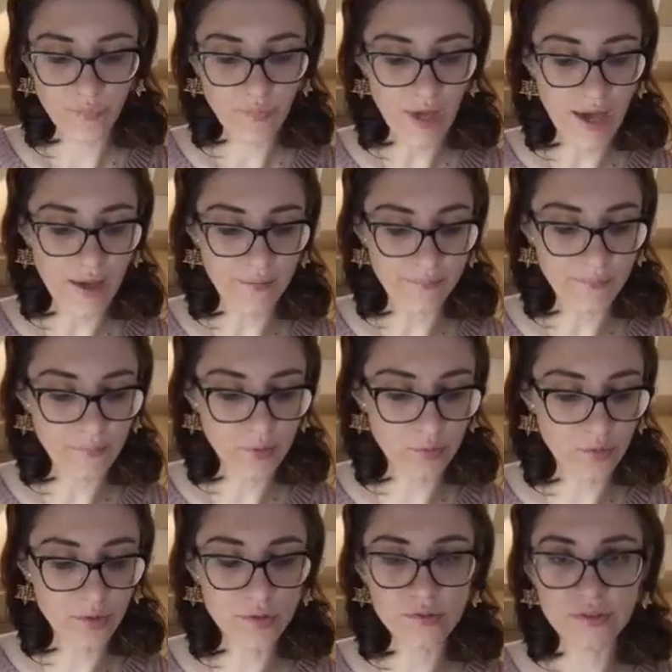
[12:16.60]
yeah, you're
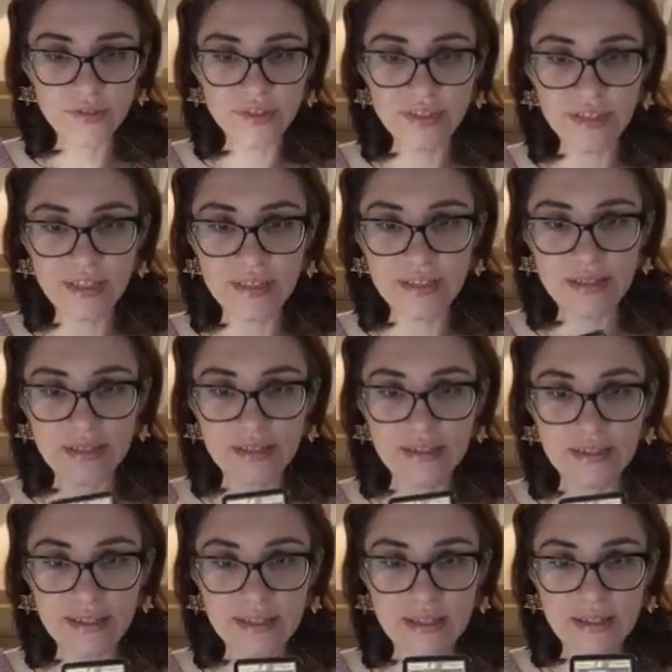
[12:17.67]
not seeing
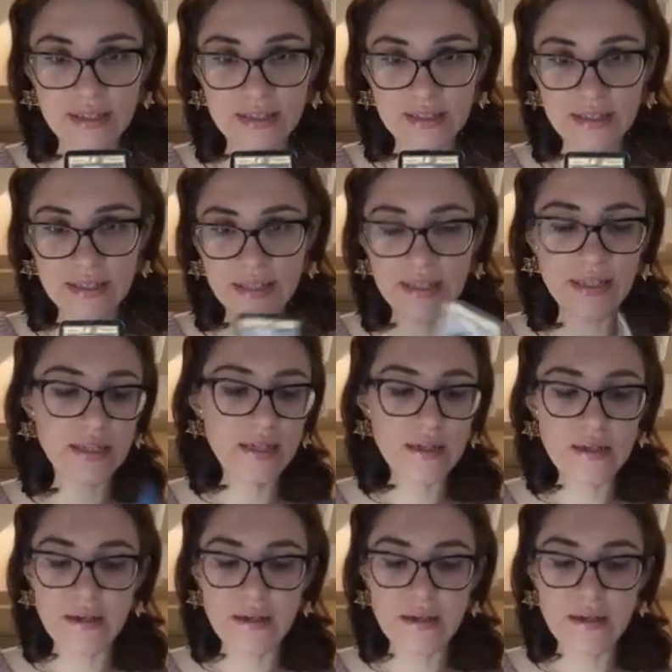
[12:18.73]
clearly,